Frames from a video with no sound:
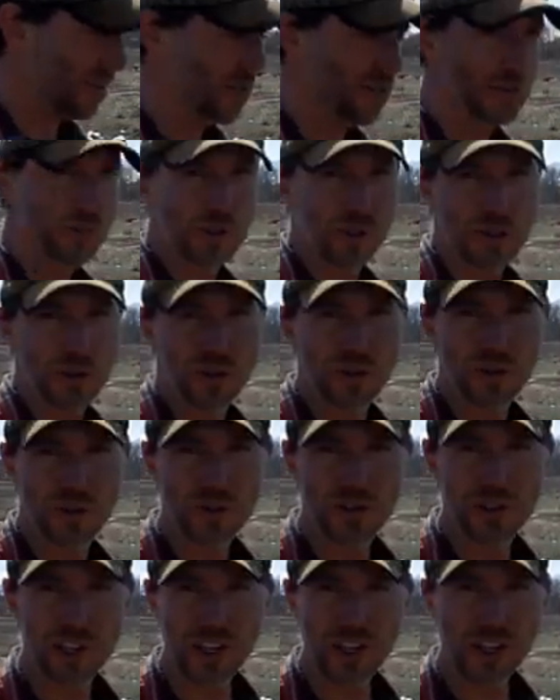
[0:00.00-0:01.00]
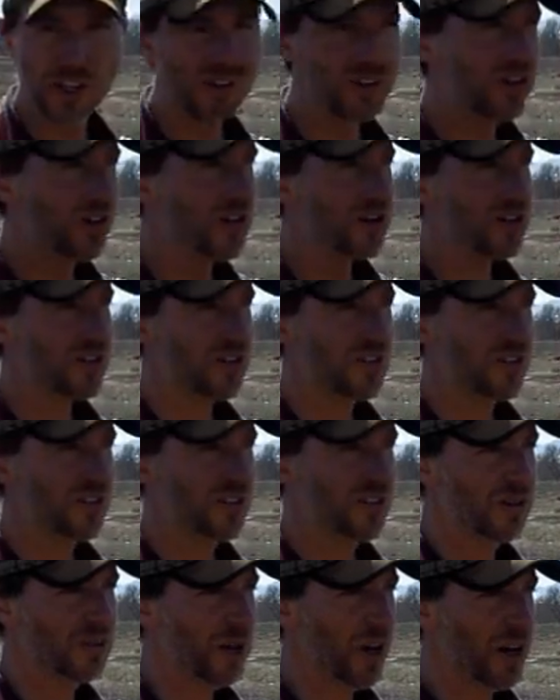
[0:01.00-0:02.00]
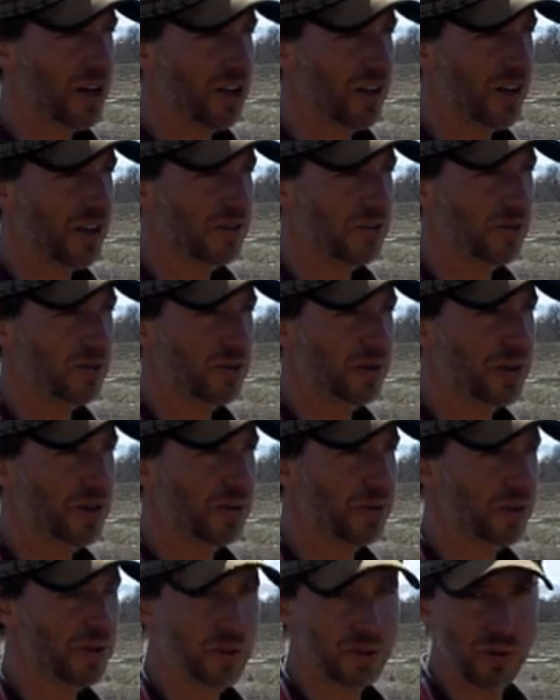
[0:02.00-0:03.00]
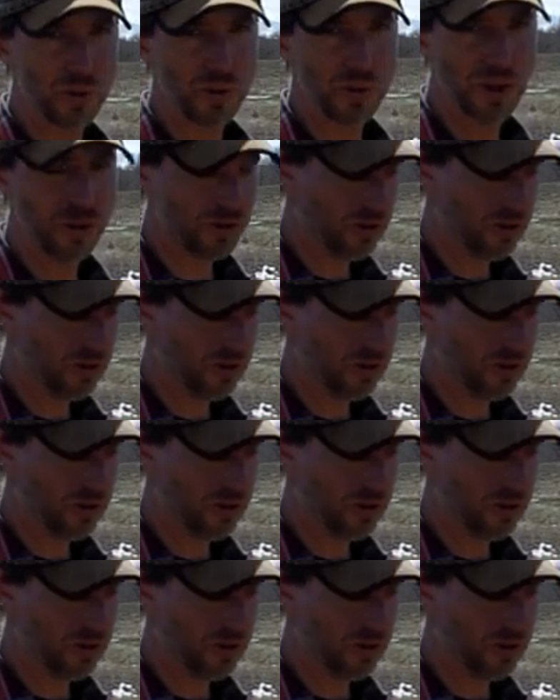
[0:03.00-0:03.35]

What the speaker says: some new river cane darts that are modeled after one that works really well